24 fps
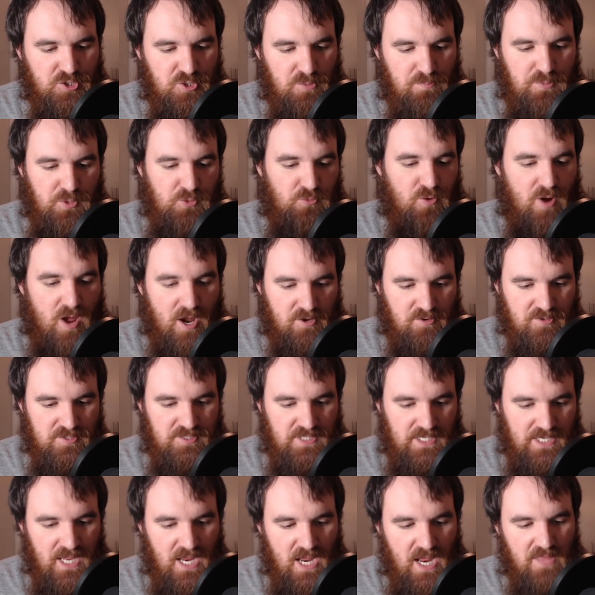
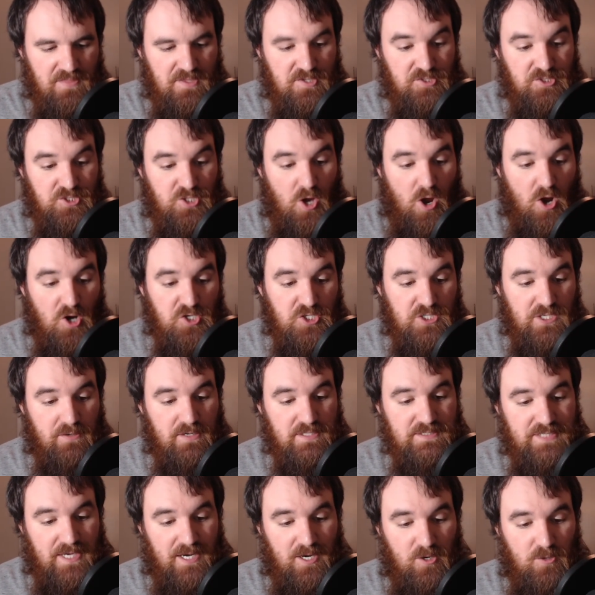bureaucracy. This
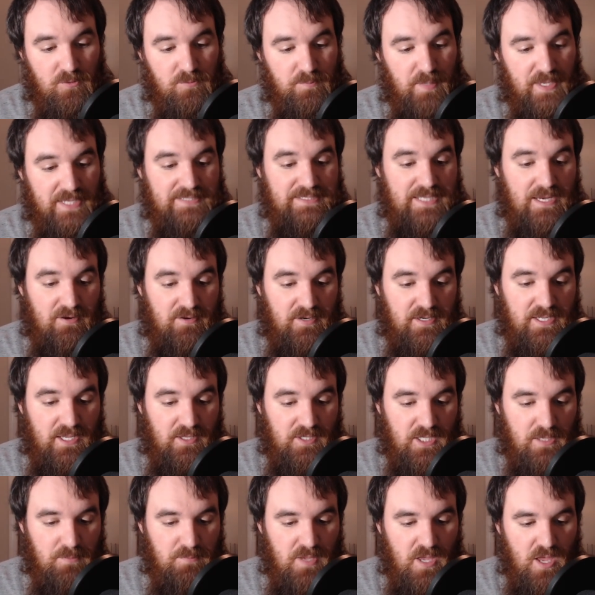cautionary tale by Terry
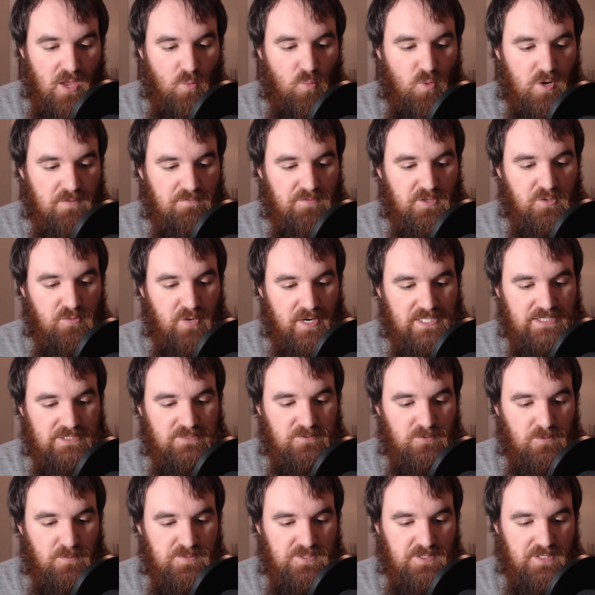Gilliam, one of the
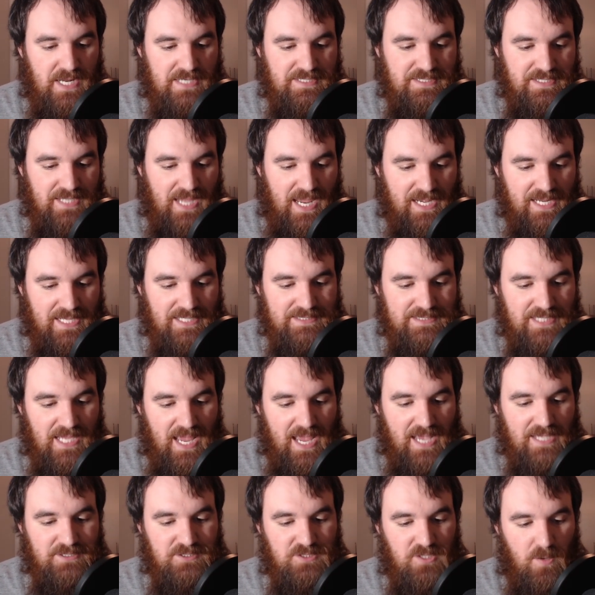greatest films of the 1980s,
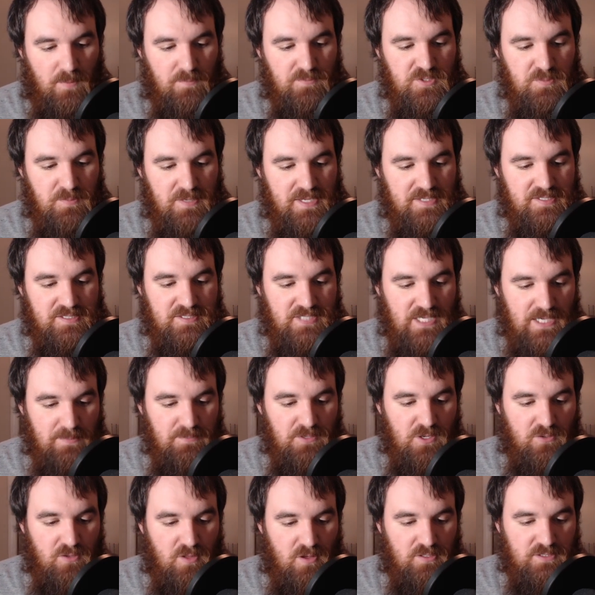has come to be
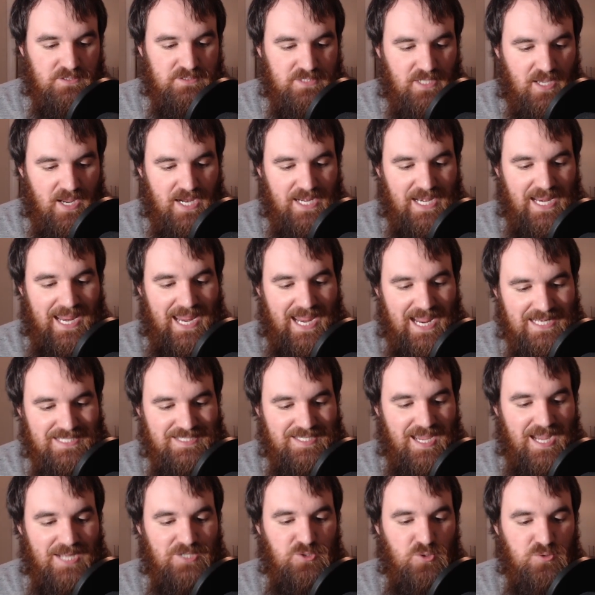esteemed alongside
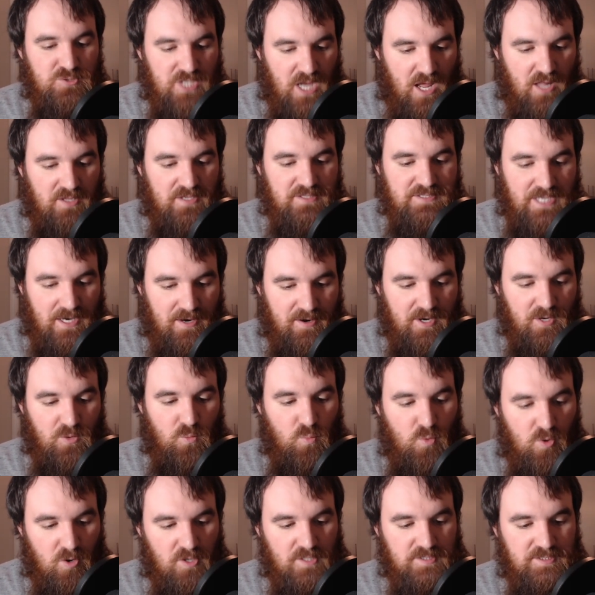anti-totalitarian
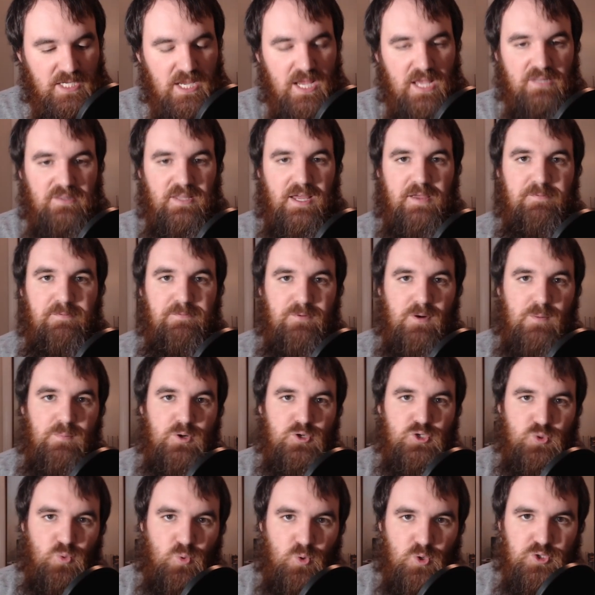works like from
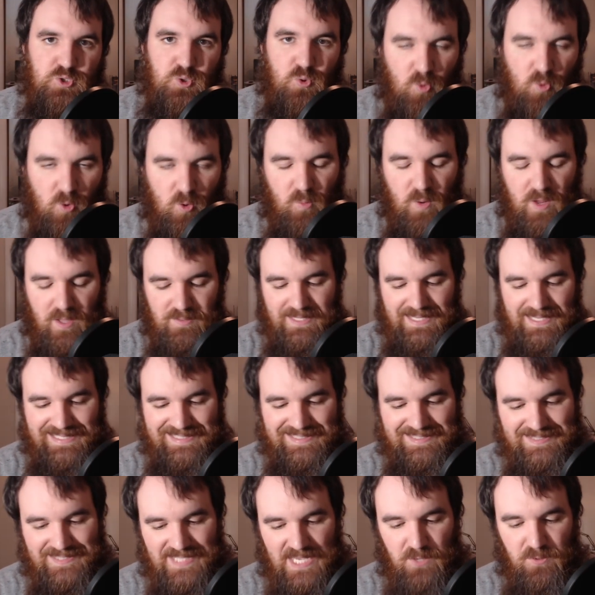George Orwell,
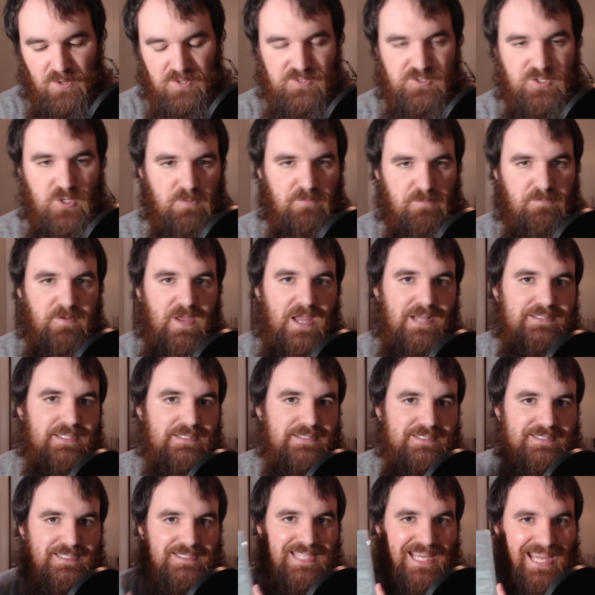etc. So the fact that
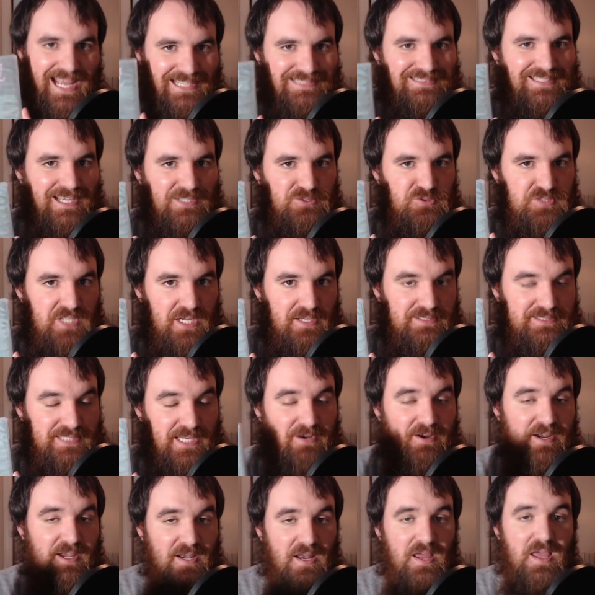this is
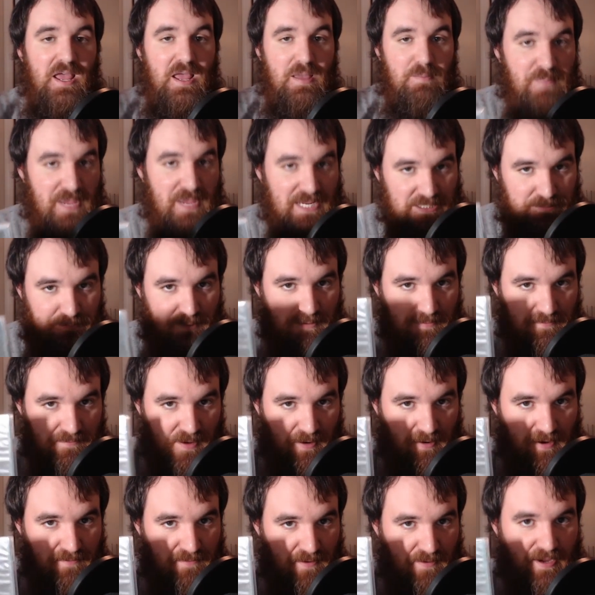anti-totalitarian makes me
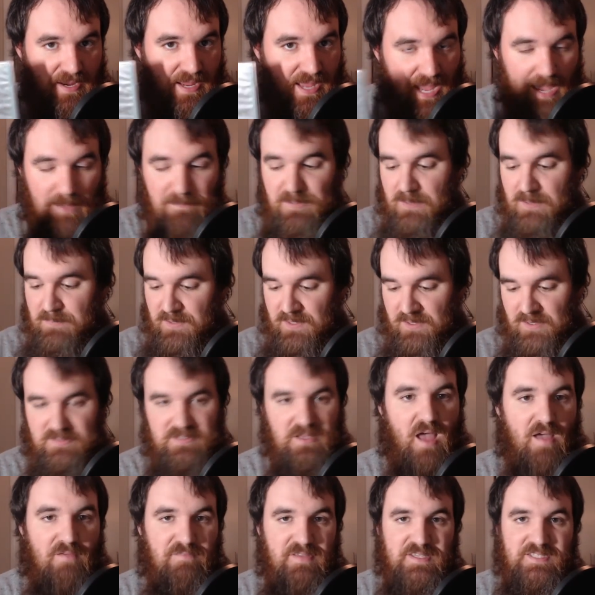very, very happy because
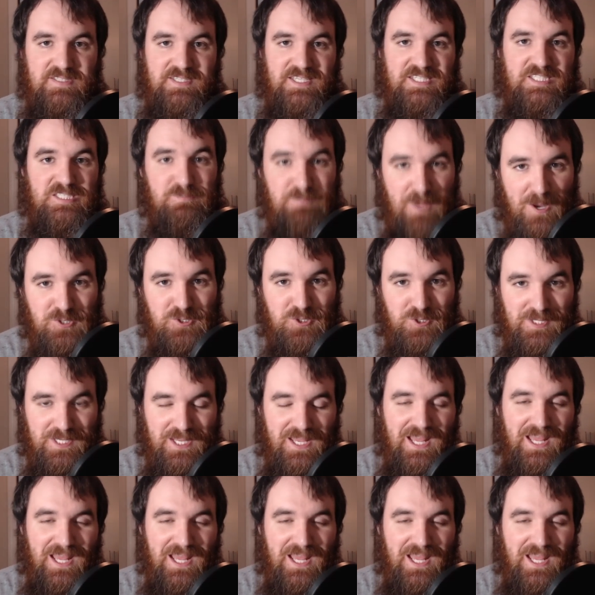obviously, especially